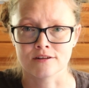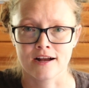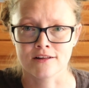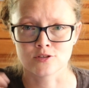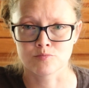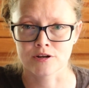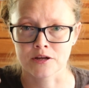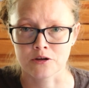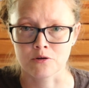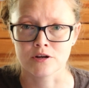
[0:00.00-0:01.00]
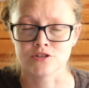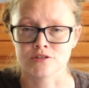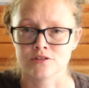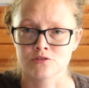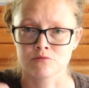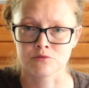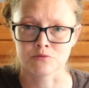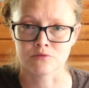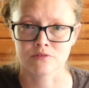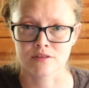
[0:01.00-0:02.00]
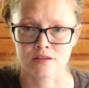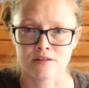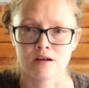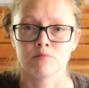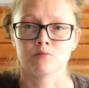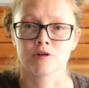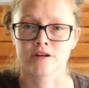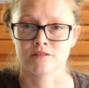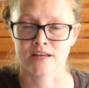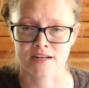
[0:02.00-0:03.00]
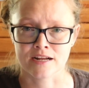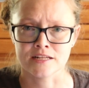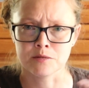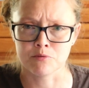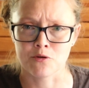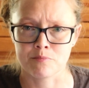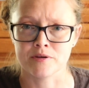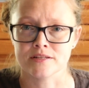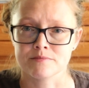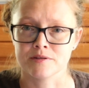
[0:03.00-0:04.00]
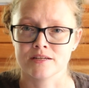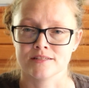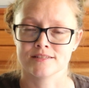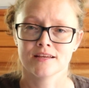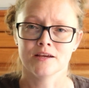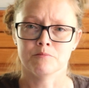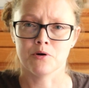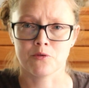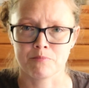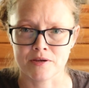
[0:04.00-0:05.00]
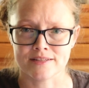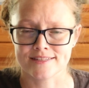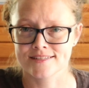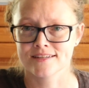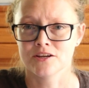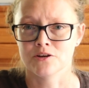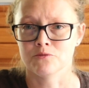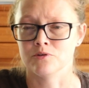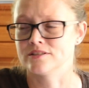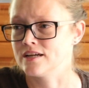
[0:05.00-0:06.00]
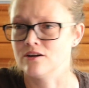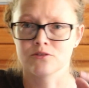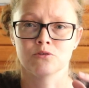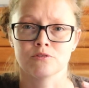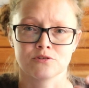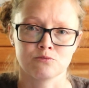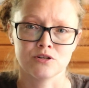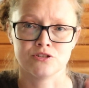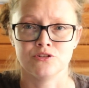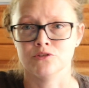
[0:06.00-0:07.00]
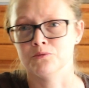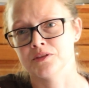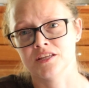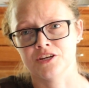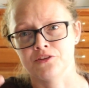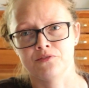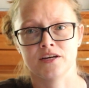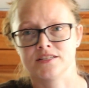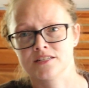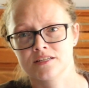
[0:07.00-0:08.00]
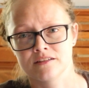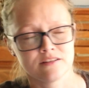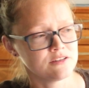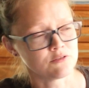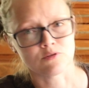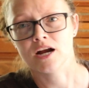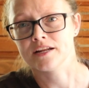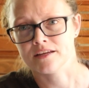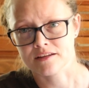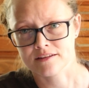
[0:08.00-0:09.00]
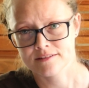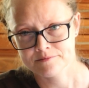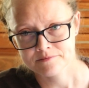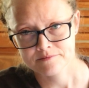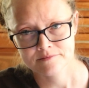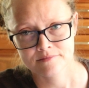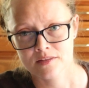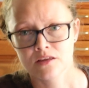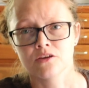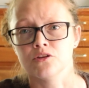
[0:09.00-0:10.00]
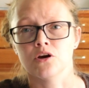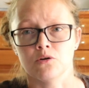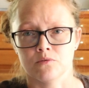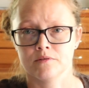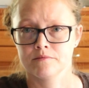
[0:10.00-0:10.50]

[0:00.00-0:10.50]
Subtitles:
algebraic equations through the double bridle, and I need both bits because both bits will tell the horse what to do with the advanced riding. No.